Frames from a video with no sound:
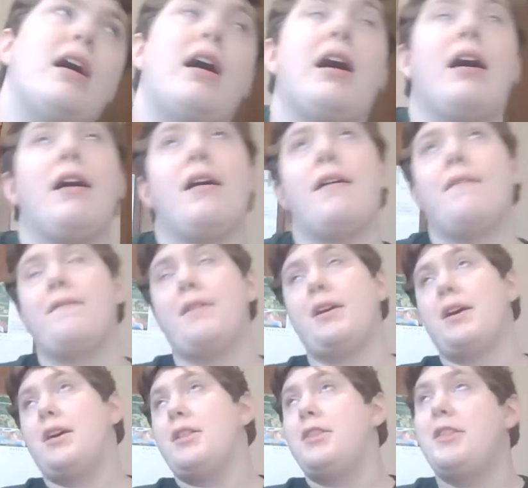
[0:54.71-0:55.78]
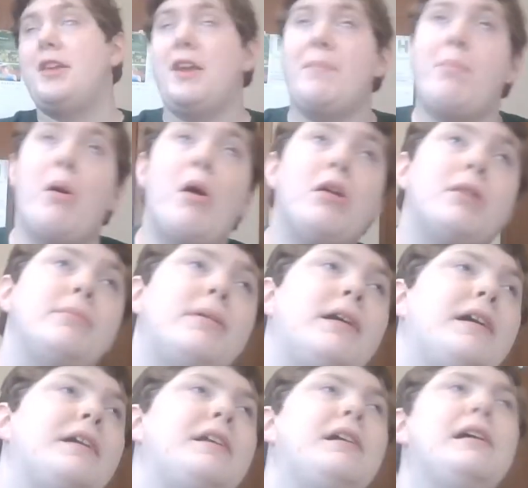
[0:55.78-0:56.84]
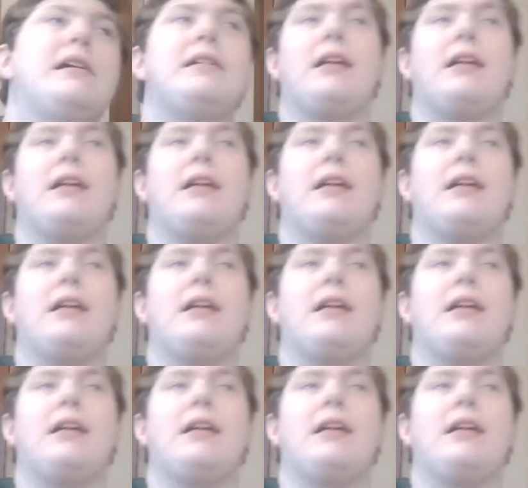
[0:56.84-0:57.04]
of the Pokemon,